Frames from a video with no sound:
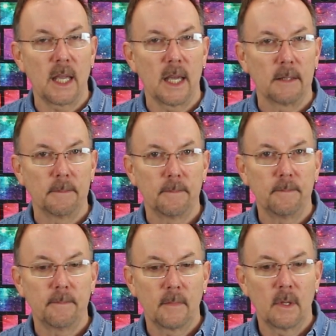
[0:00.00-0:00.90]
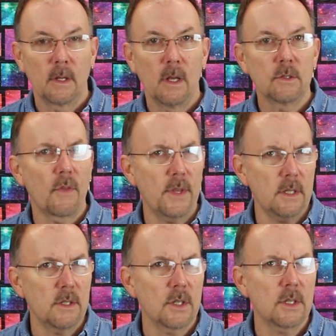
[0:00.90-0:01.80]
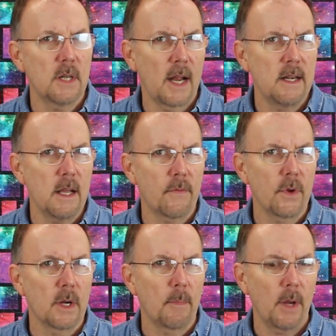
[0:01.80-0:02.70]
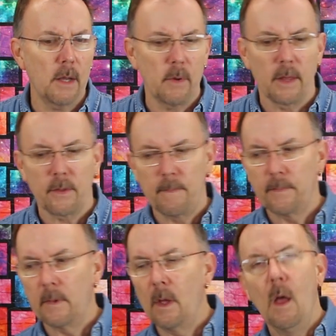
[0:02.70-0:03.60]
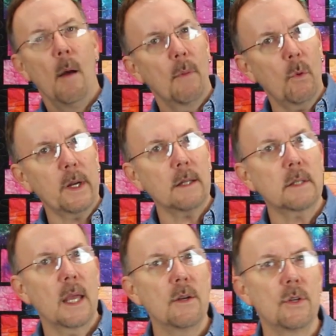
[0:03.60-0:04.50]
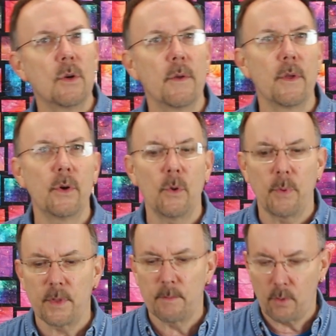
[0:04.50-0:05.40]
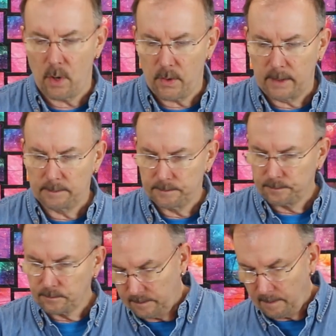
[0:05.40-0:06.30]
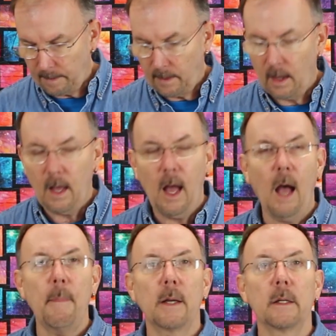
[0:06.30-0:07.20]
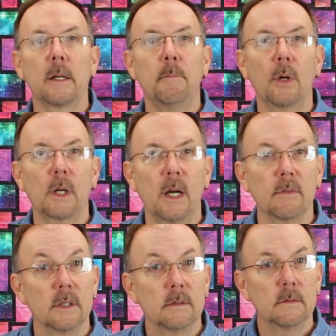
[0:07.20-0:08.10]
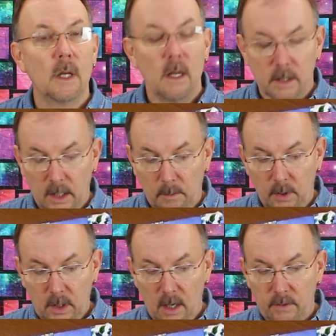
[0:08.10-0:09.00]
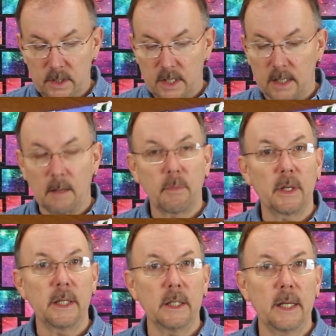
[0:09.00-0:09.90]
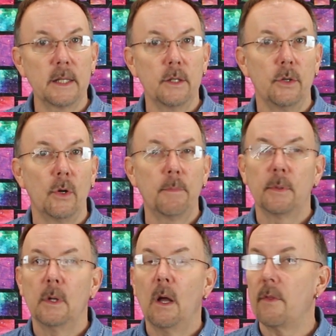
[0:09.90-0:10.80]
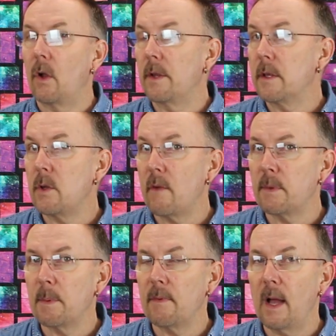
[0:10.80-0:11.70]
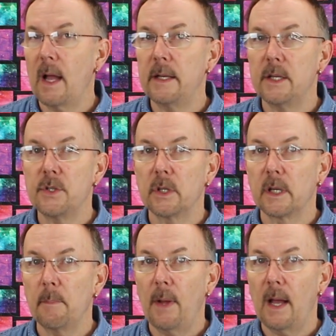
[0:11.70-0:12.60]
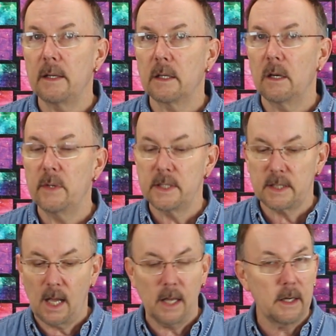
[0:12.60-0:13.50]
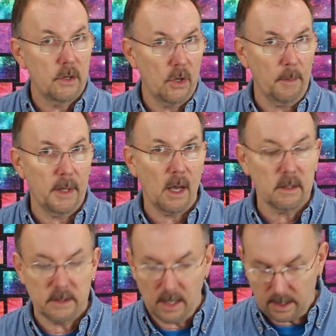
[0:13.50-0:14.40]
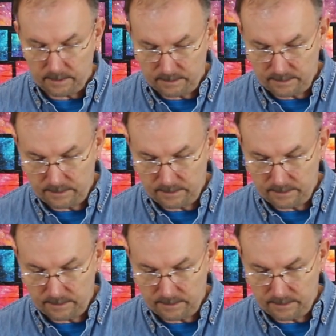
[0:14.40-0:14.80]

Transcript: in. So this is just an idea for you to play with. But what else can you do on the hoop with embroidery? How about a little book cover? The little book cover is done completely in the hoop. The only thing you have to provide is your little pad to go inside, and you'll be all set.